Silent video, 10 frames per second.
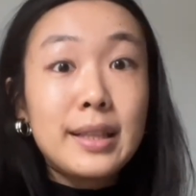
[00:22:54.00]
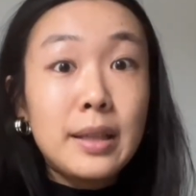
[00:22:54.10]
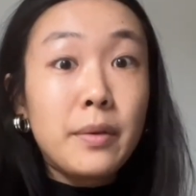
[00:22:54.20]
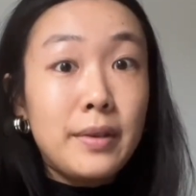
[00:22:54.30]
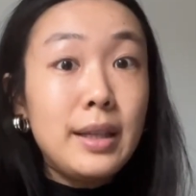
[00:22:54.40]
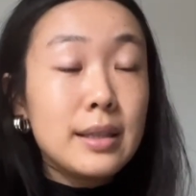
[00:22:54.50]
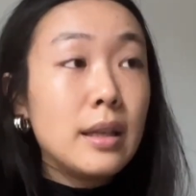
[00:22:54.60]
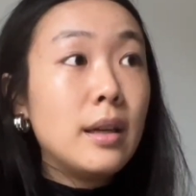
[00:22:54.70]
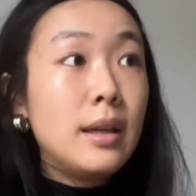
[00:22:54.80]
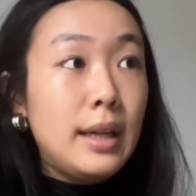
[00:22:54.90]
with this
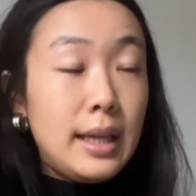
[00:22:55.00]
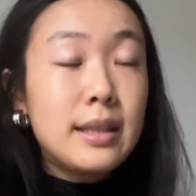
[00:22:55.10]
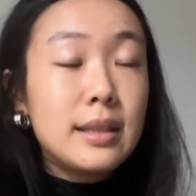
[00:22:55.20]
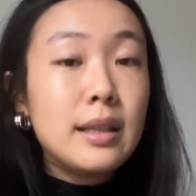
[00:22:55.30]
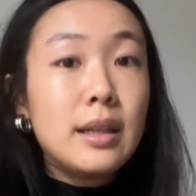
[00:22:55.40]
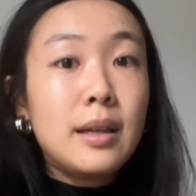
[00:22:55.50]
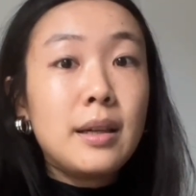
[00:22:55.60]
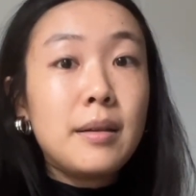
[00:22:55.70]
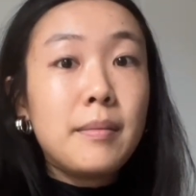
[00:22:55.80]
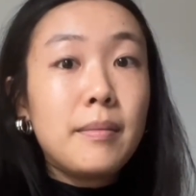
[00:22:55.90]
is
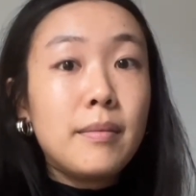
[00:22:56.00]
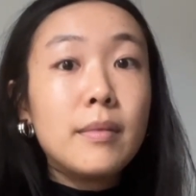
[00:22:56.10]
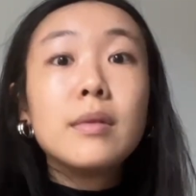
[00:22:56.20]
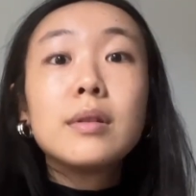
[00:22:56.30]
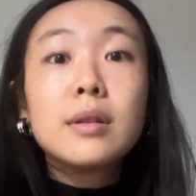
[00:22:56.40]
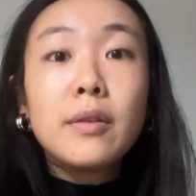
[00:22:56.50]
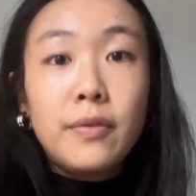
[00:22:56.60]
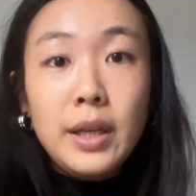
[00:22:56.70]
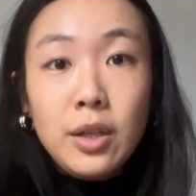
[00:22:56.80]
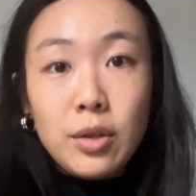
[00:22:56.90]
the
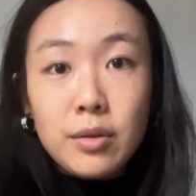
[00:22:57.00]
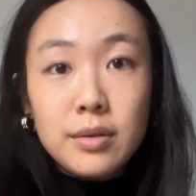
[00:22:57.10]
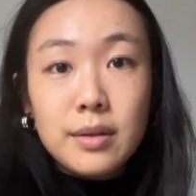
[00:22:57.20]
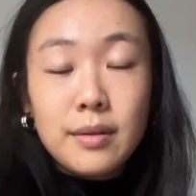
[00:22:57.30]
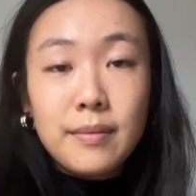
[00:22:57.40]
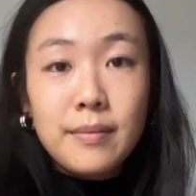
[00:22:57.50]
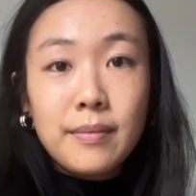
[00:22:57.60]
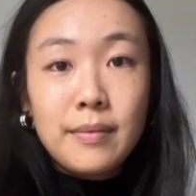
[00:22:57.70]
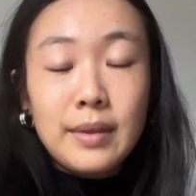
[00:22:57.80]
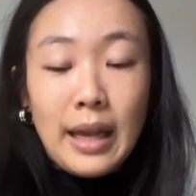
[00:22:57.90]
videos
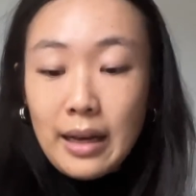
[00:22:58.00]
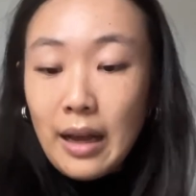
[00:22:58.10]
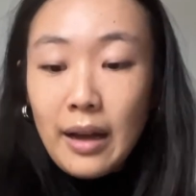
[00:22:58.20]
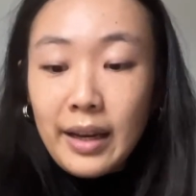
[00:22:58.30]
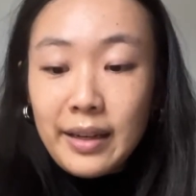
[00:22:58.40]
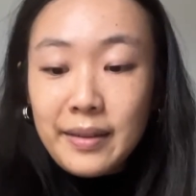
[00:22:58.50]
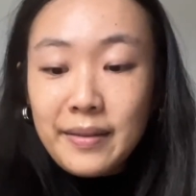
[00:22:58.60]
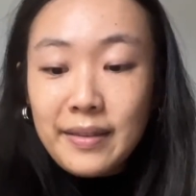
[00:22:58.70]
that I